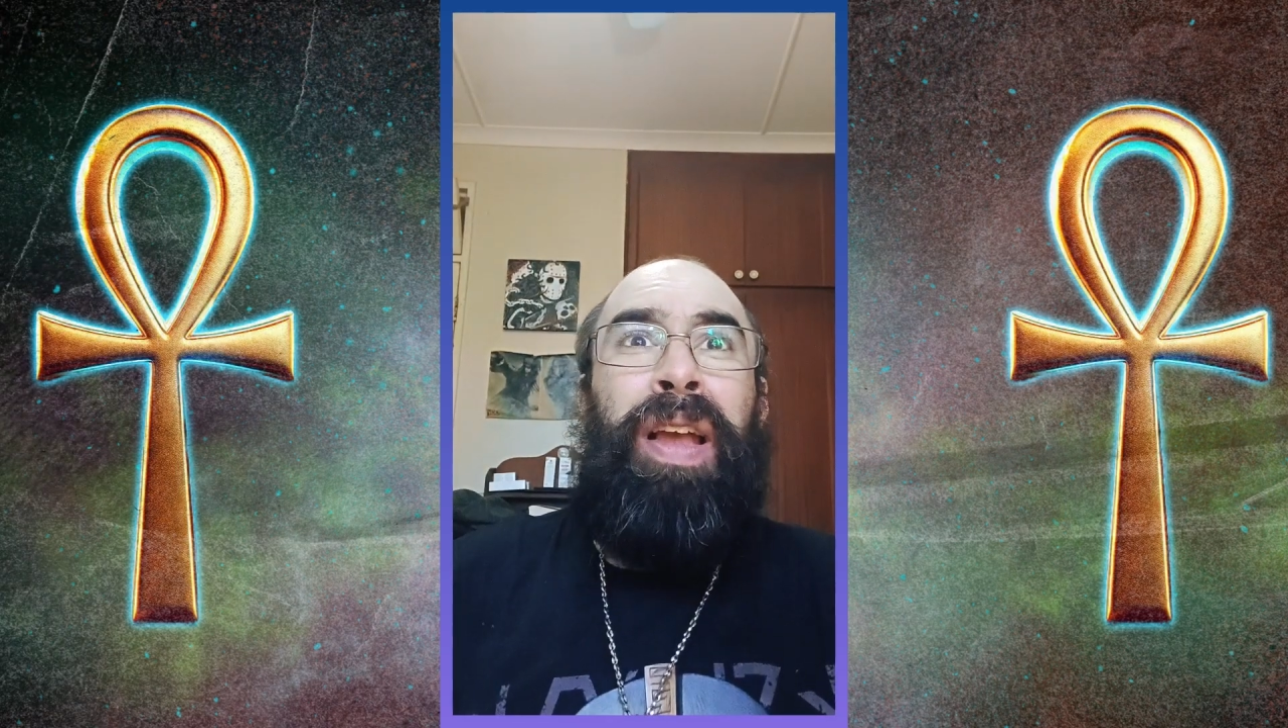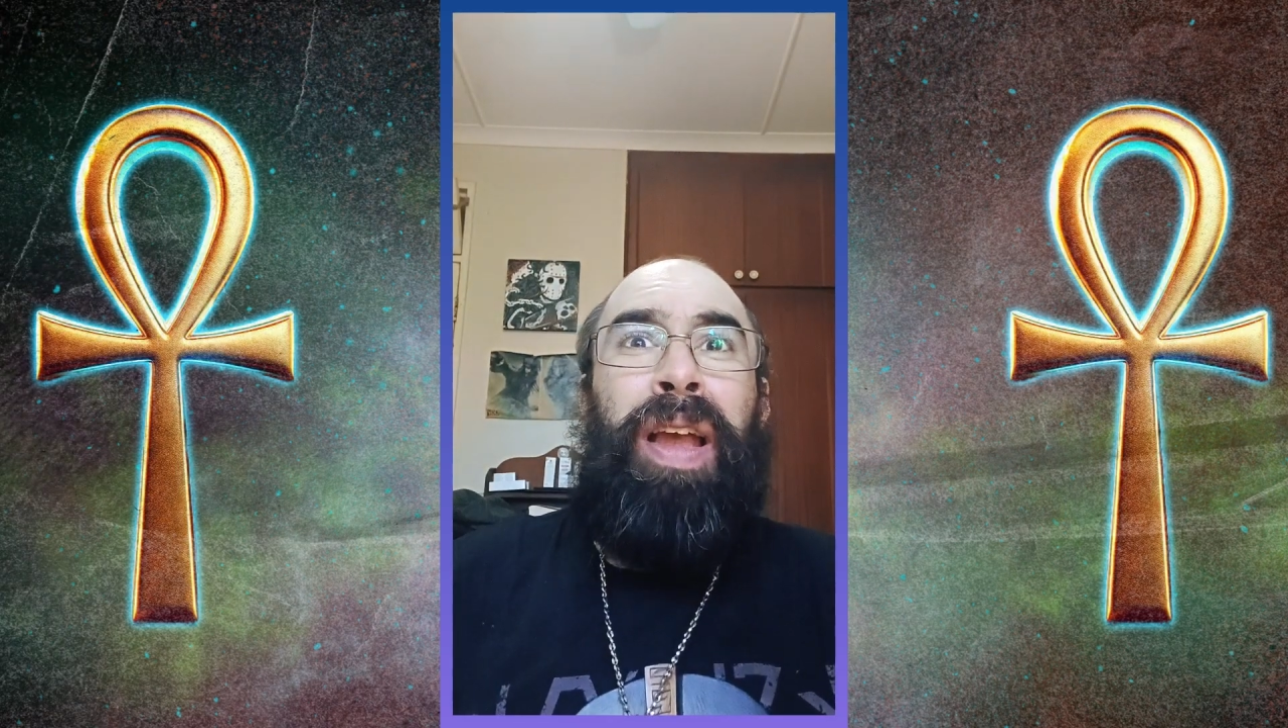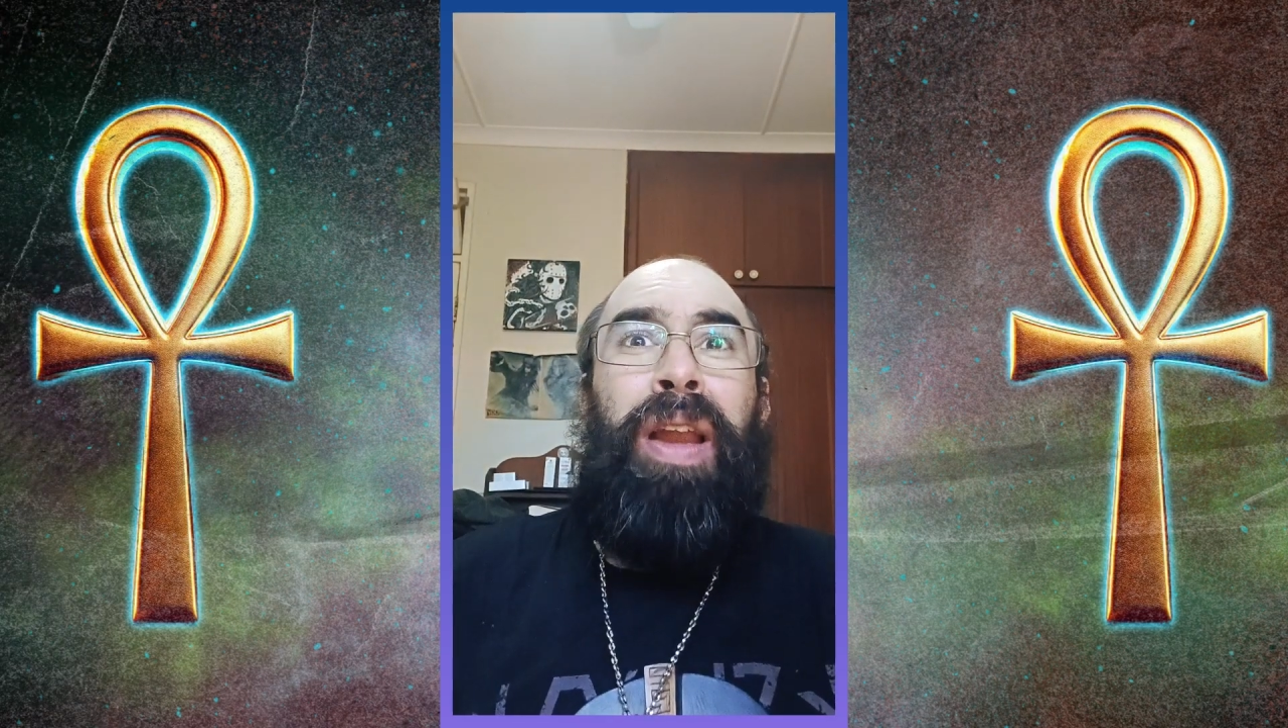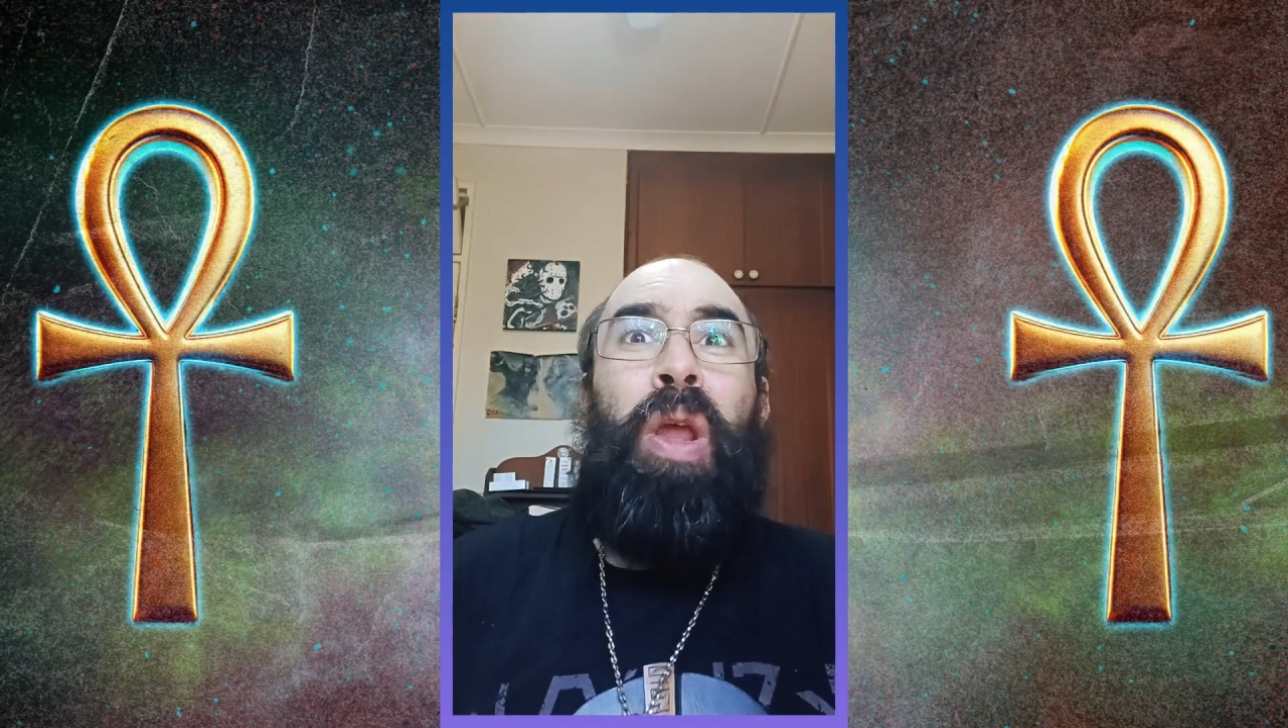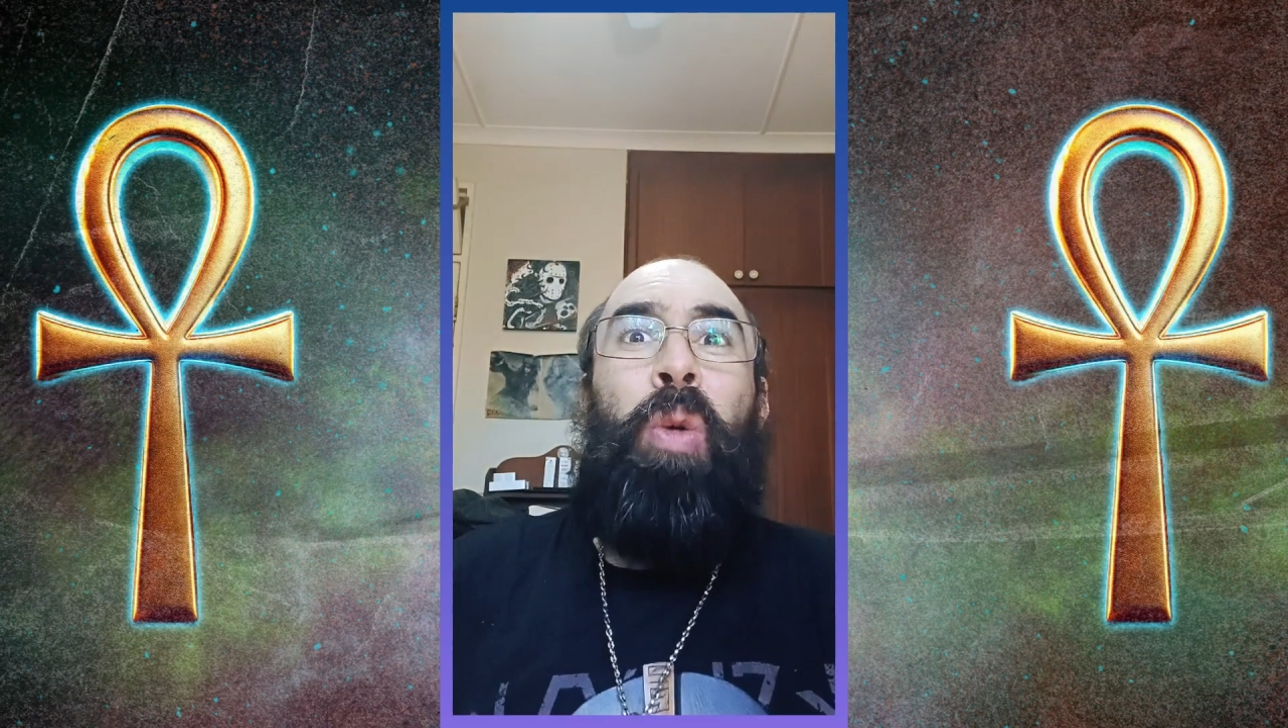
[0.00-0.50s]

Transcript: in a